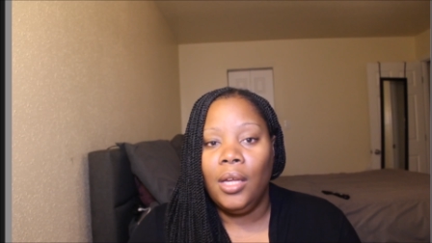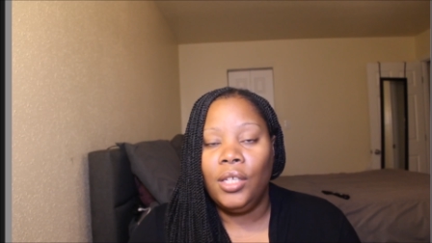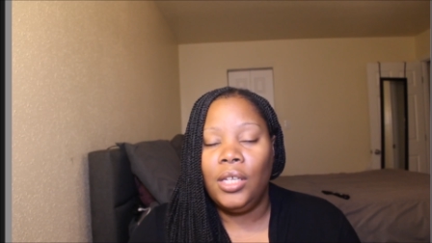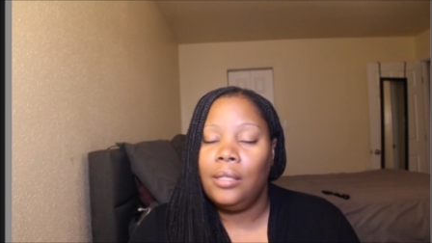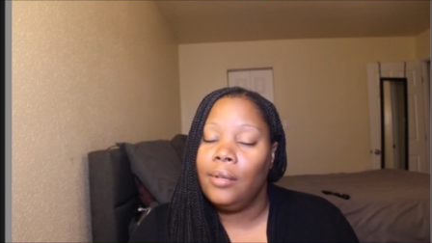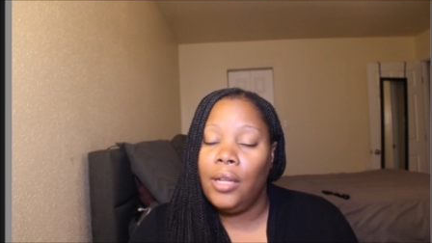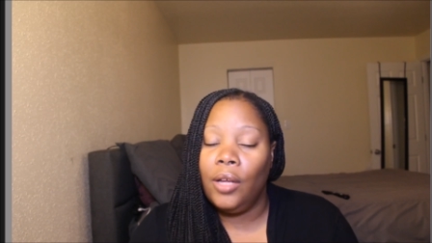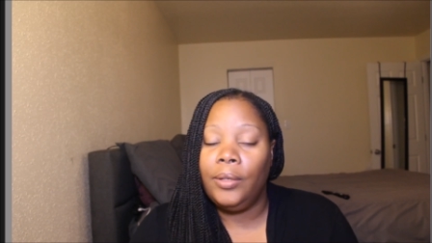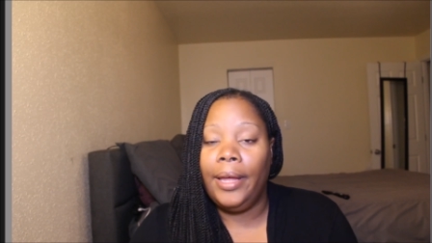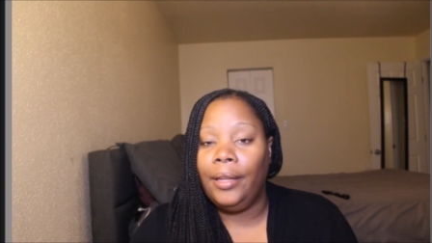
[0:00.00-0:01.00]
She's,
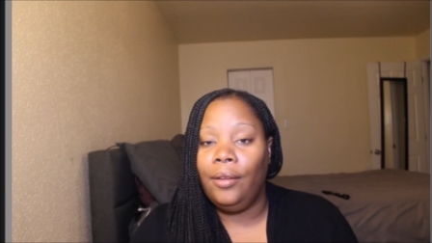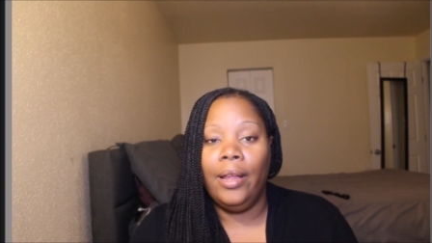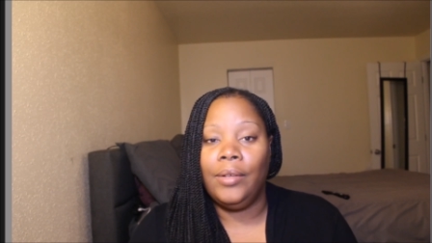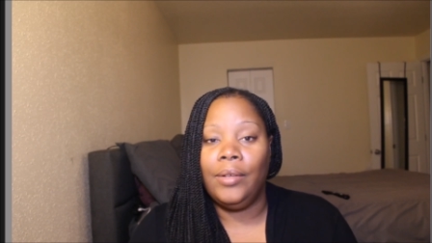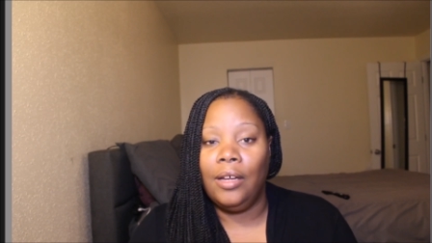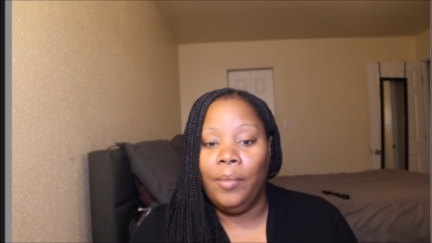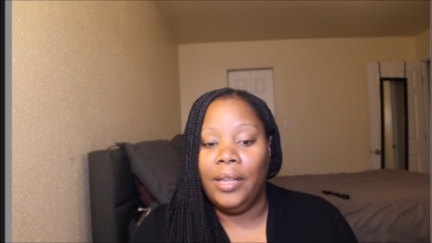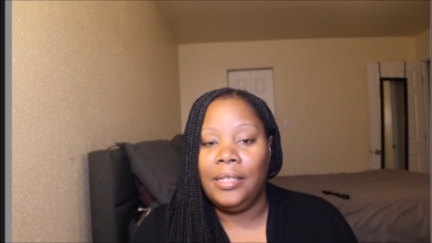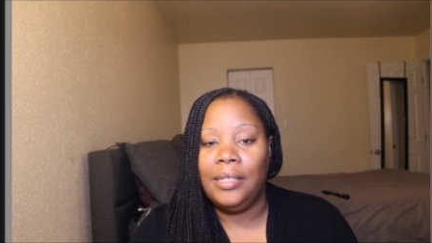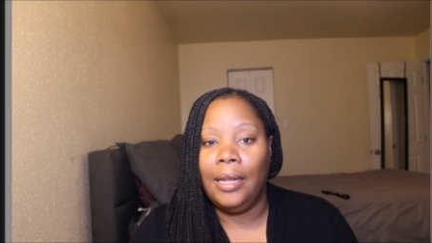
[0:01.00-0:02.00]
no, Dad, you never told me
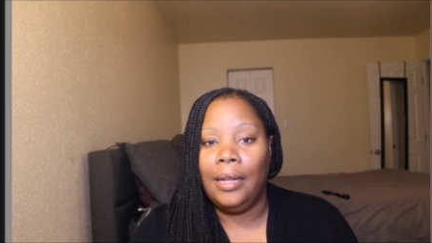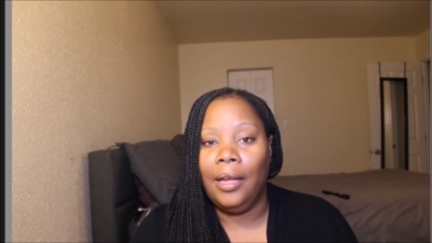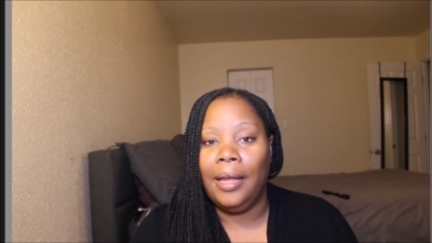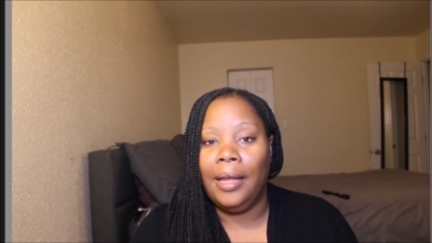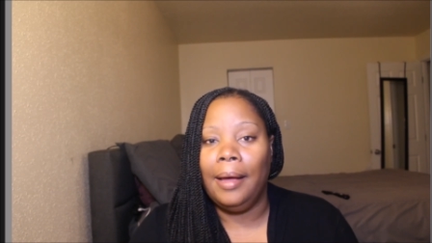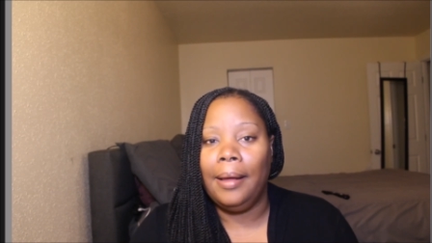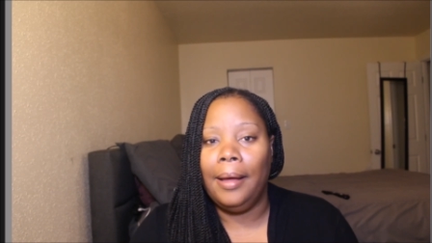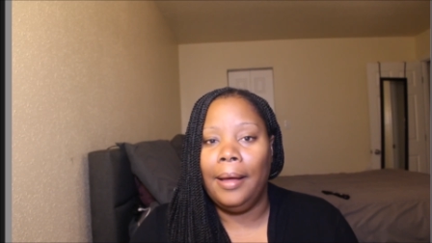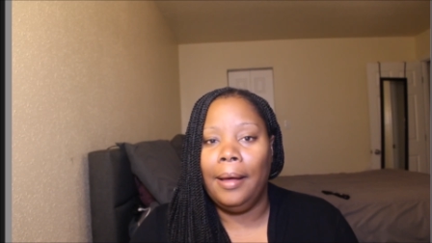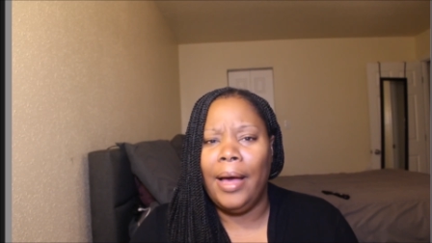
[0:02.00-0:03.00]
that. He said,
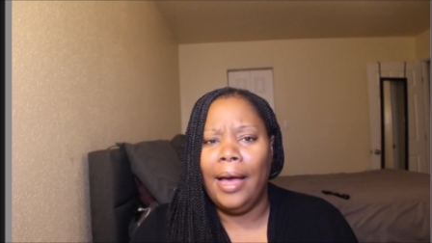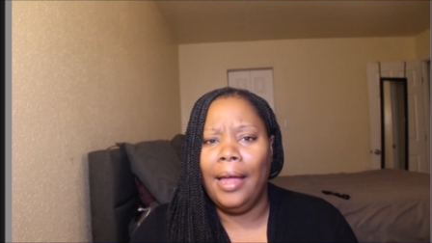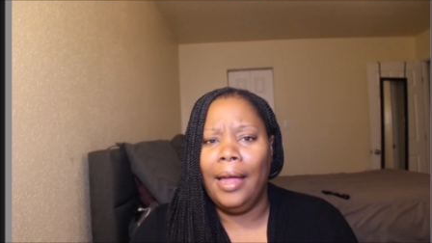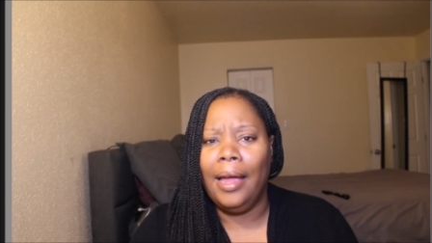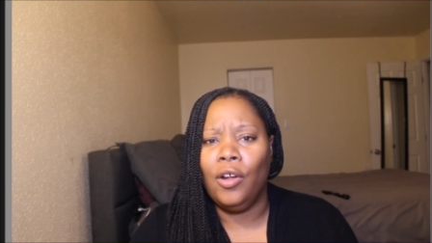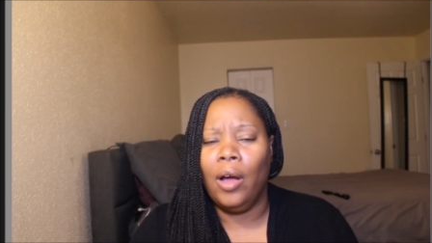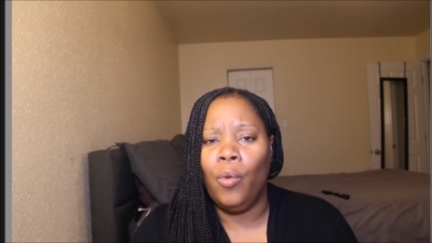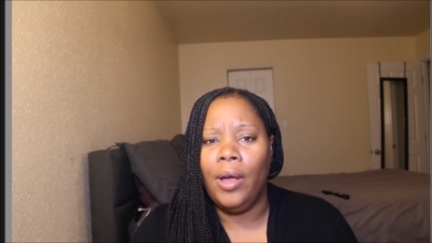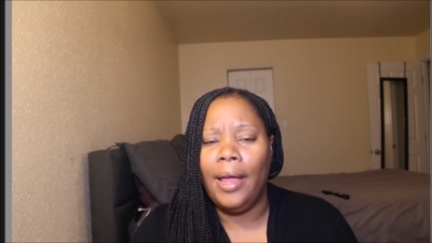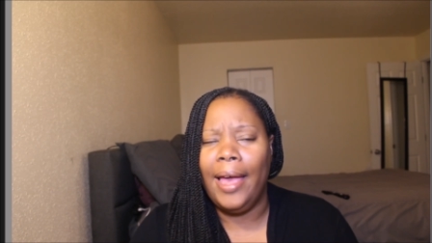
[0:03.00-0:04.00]
I
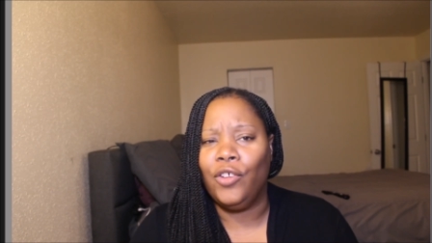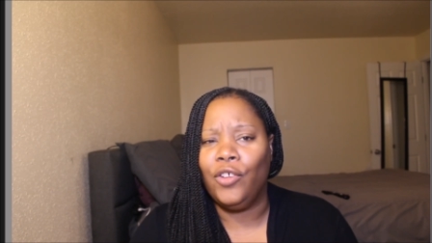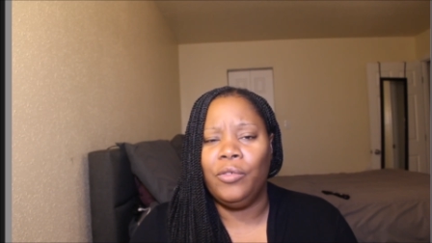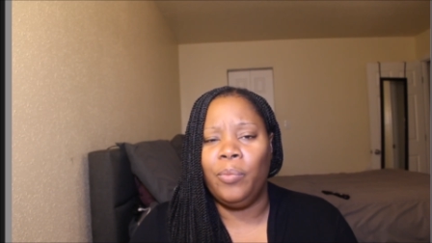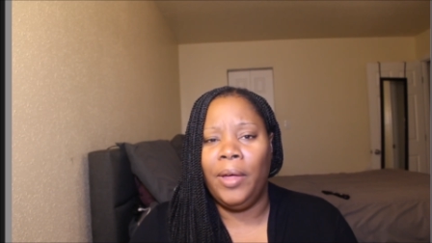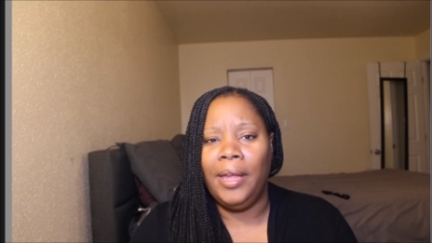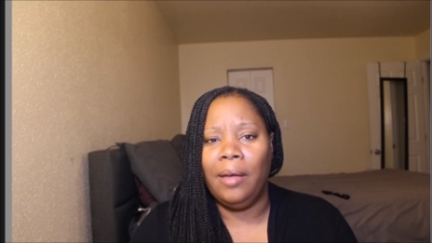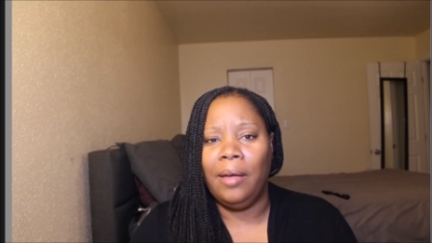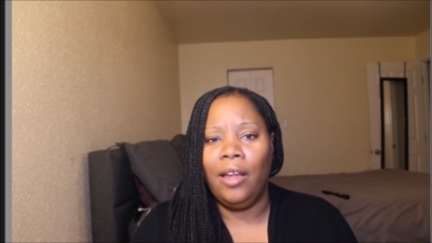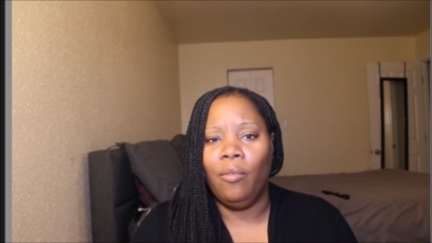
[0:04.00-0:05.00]
had dreams of being
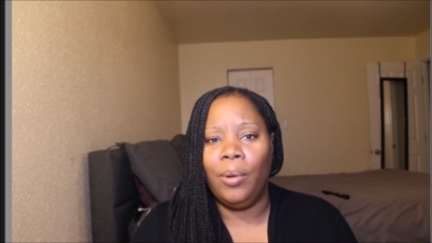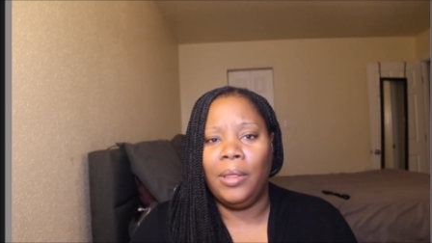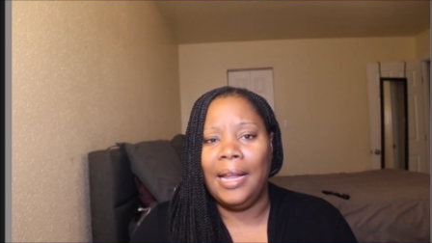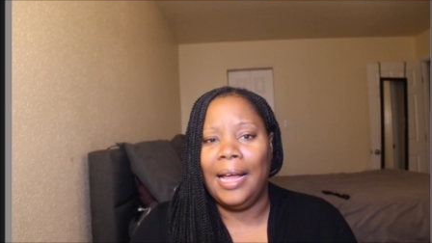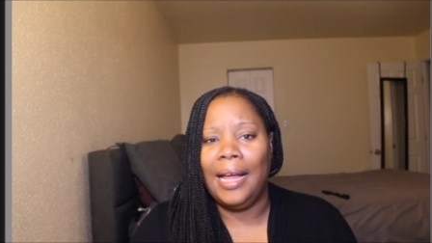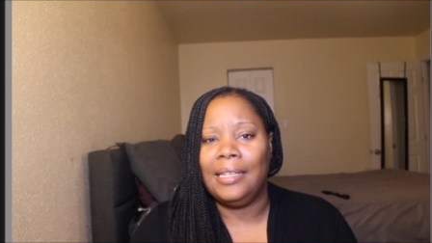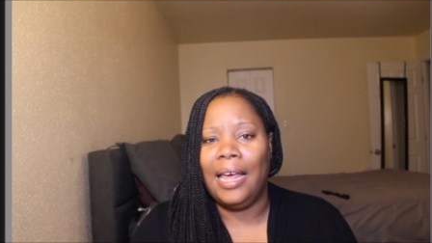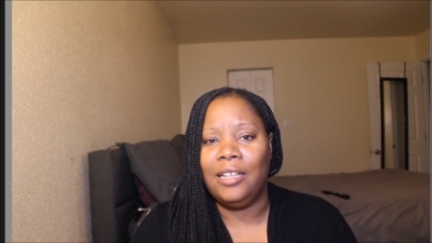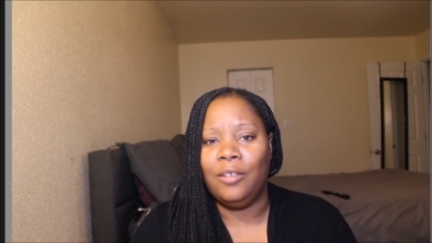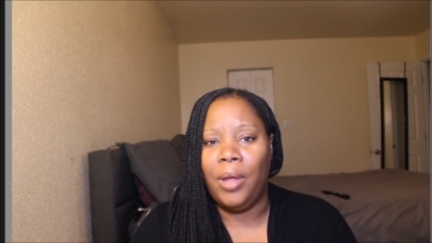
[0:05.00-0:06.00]
a baker, but then I
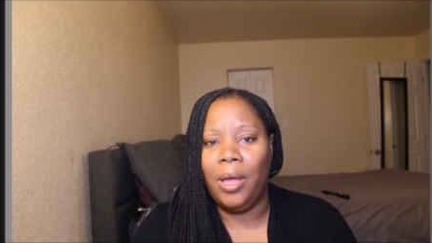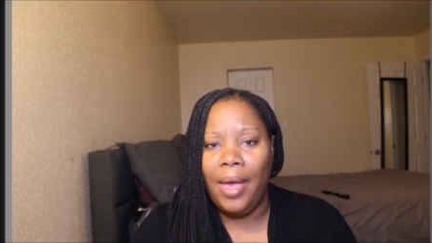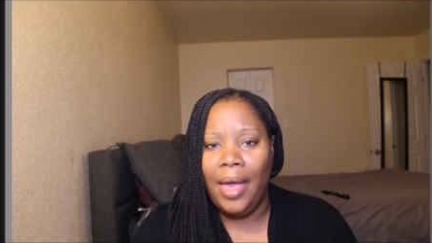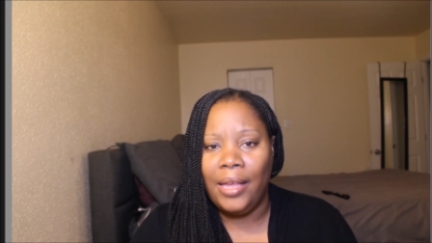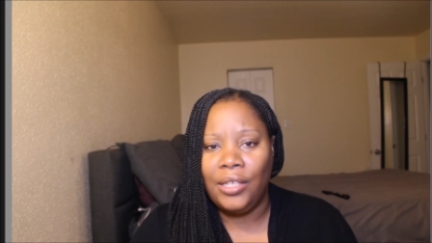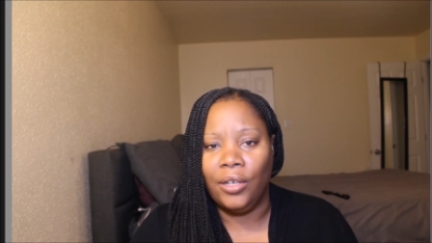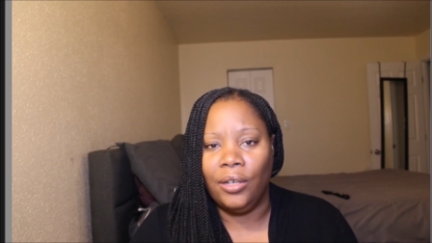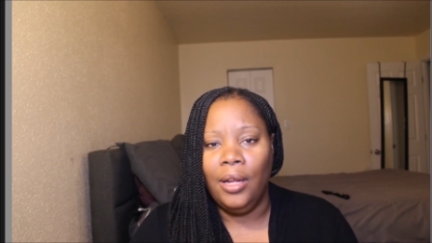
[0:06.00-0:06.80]
decided to be a pastor.